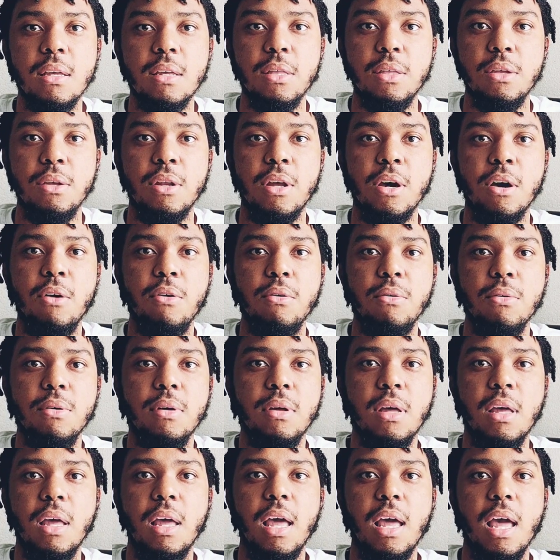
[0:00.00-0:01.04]
you know?
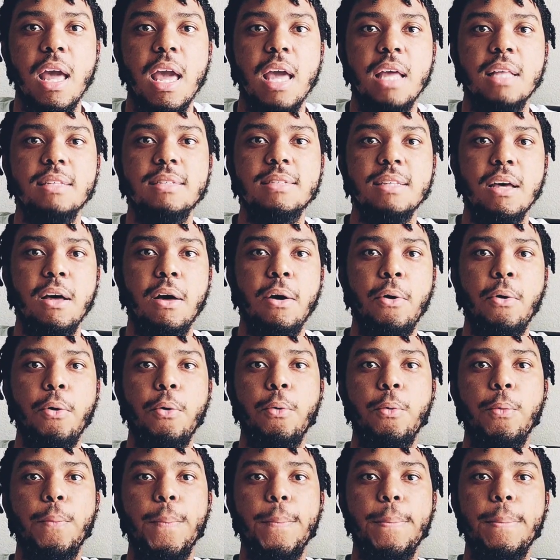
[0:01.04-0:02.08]
And
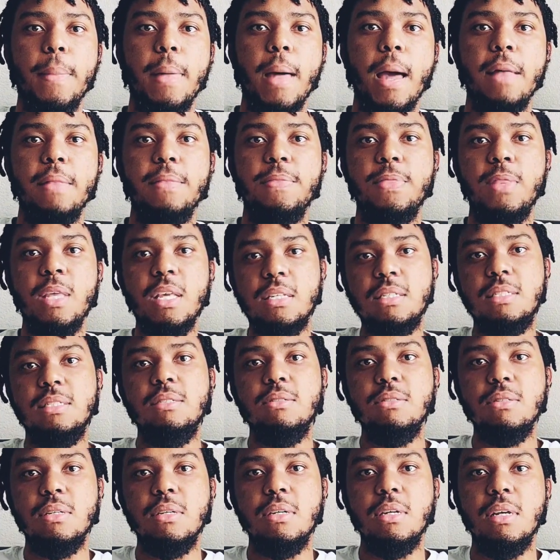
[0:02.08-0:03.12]
so
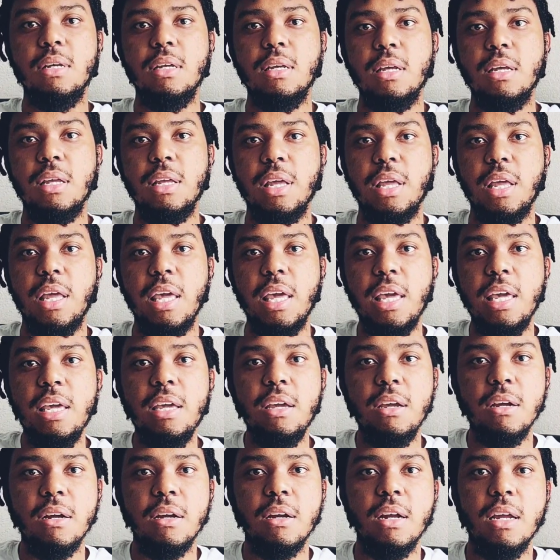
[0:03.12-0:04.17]
this
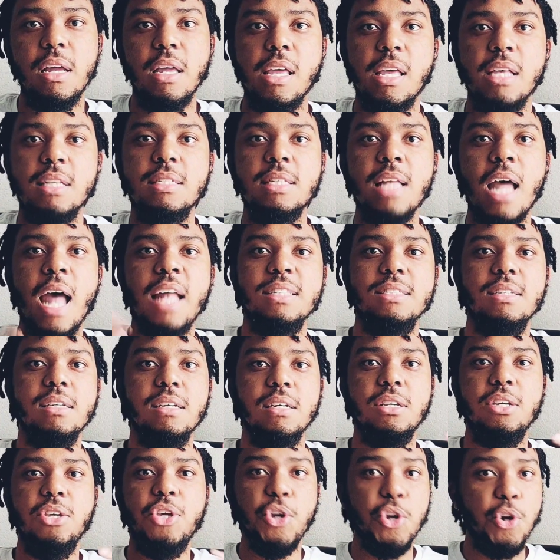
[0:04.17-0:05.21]
here is not to
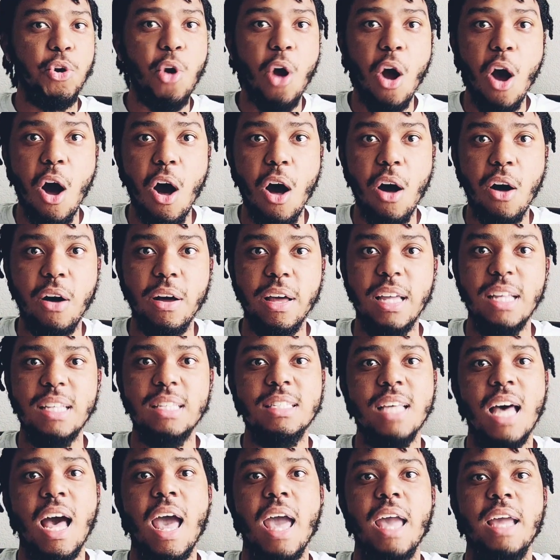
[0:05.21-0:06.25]
cure all
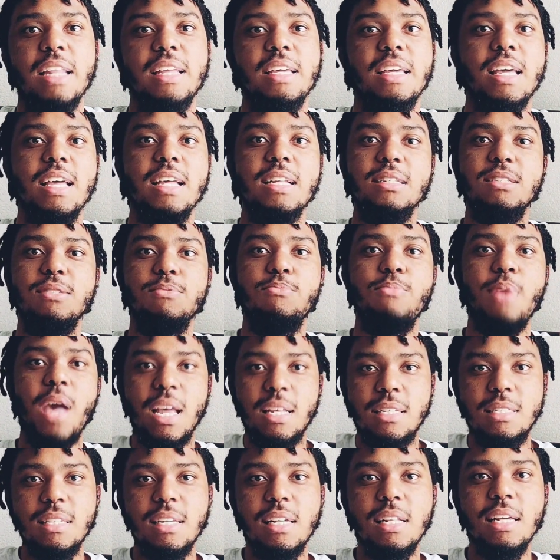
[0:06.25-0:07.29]
anxiety. It's
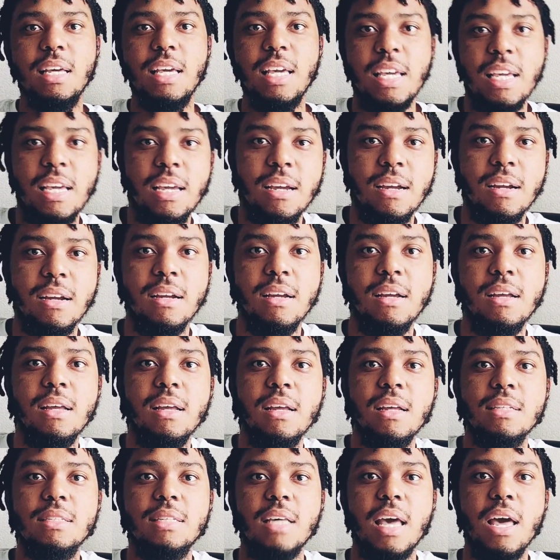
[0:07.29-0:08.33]
basically here
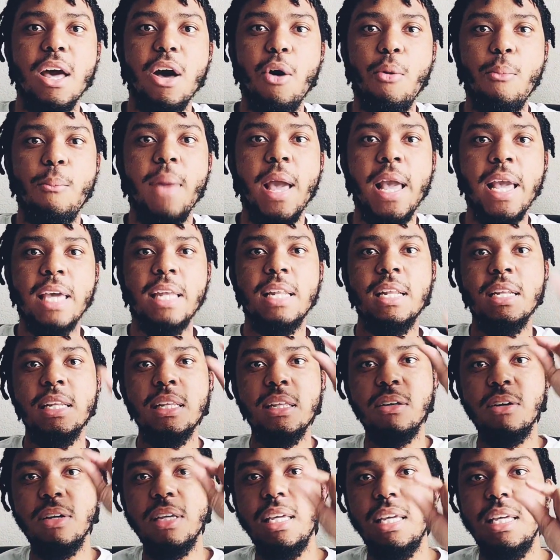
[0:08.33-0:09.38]
to help make it a
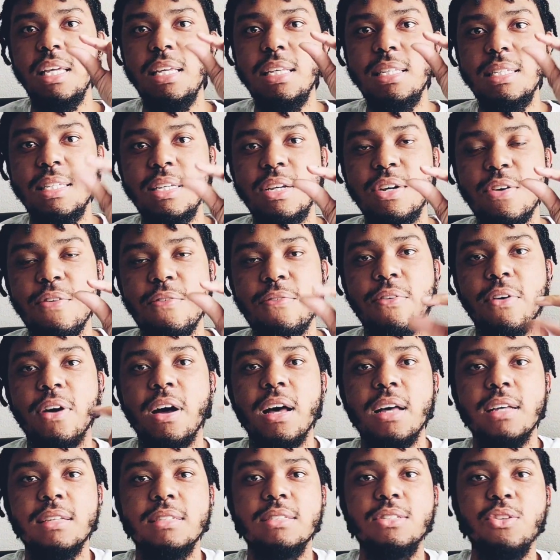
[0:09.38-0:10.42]
little easier for
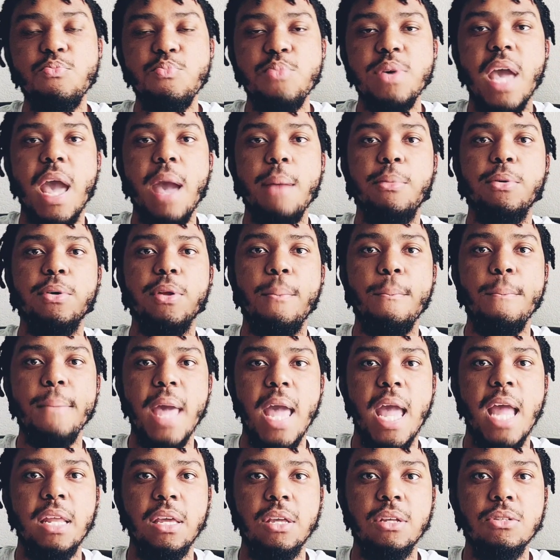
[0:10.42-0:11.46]
us to be able to
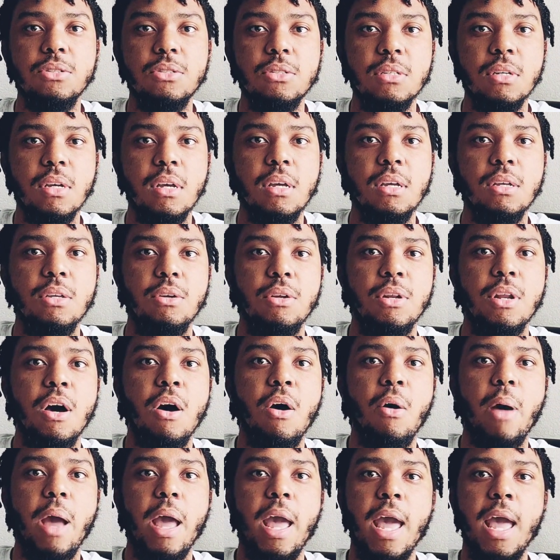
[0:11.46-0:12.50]
manage, you
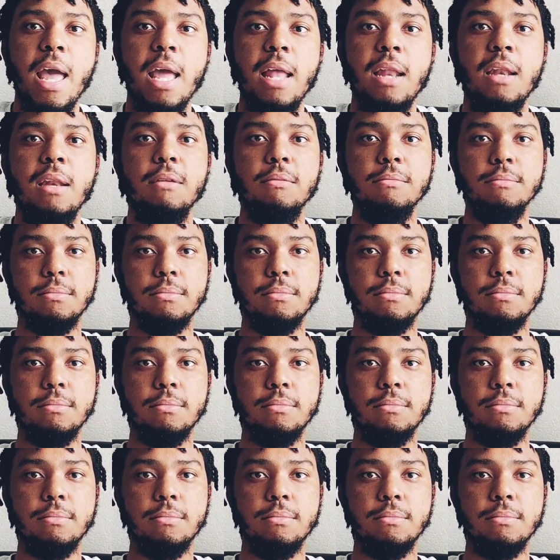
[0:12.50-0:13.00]
know, and